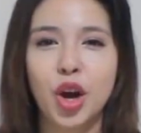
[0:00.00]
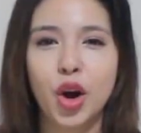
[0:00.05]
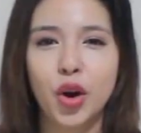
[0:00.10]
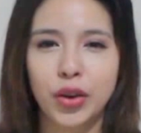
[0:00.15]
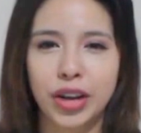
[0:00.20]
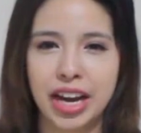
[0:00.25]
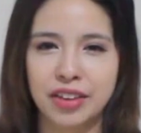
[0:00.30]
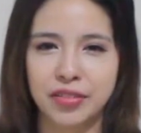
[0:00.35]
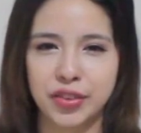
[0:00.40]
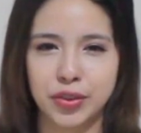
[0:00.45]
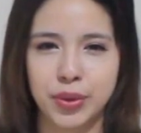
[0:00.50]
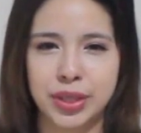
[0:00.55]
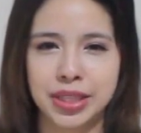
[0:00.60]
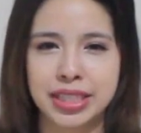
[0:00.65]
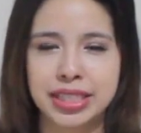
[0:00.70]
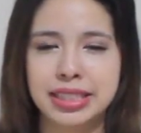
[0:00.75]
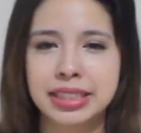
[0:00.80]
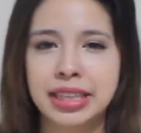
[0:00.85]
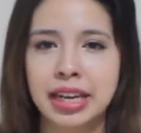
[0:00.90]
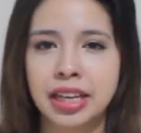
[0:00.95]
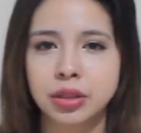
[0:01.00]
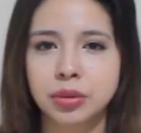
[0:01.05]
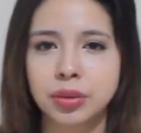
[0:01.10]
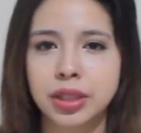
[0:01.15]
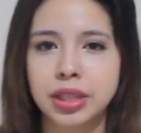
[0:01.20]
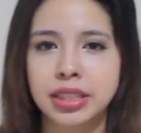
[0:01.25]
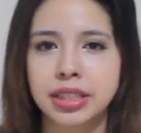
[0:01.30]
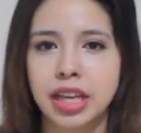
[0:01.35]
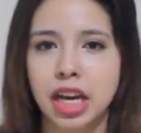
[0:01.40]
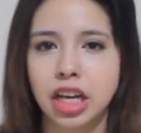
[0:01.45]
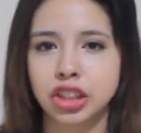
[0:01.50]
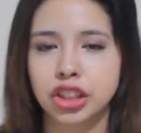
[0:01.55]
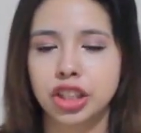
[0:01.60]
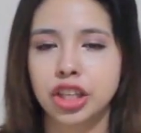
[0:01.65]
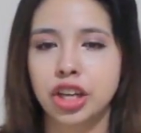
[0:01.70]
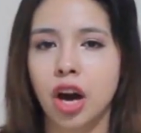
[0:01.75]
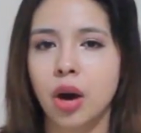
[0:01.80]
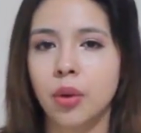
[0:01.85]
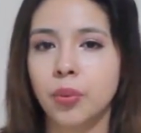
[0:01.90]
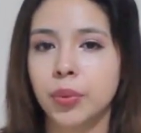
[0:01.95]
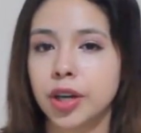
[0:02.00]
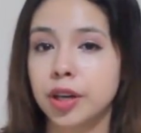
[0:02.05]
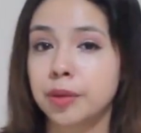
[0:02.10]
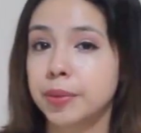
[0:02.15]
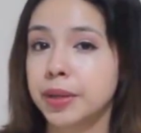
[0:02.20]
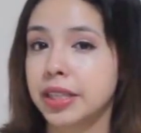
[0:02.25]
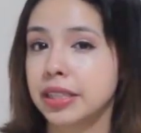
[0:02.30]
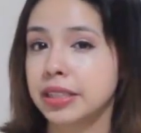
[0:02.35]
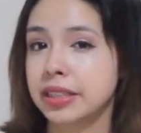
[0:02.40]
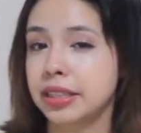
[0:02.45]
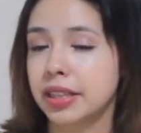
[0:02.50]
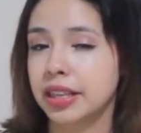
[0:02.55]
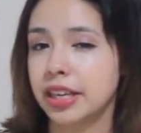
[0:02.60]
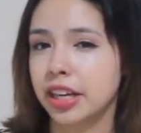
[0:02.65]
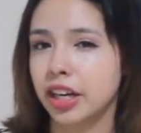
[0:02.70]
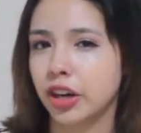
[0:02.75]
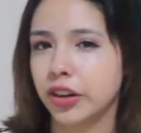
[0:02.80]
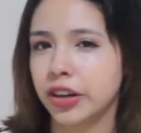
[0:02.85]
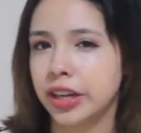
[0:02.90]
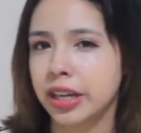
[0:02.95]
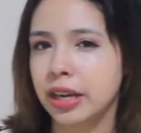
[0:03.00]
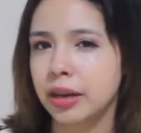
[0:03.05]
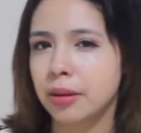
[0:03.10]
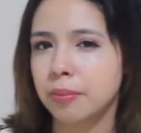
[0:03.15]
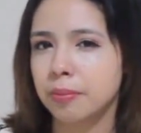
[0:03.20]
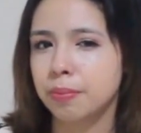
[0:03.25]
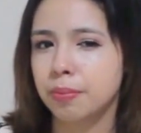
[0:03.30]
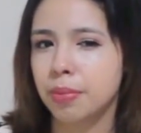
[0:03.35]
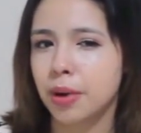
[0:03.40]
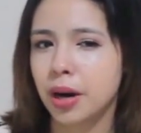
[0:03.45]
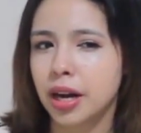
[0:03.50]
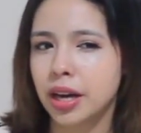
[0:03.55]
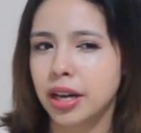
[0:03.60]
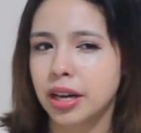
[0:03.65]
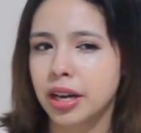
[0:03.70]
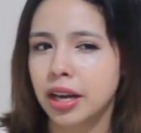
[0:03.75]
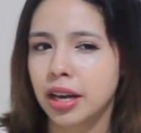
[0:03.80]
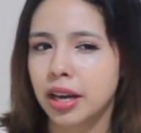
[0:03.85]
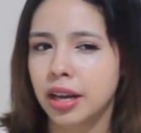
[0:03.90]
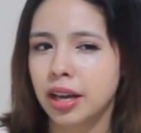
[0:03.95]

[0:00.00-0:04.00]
Okay everyone, this next one is actually not weird because of the ingredient, but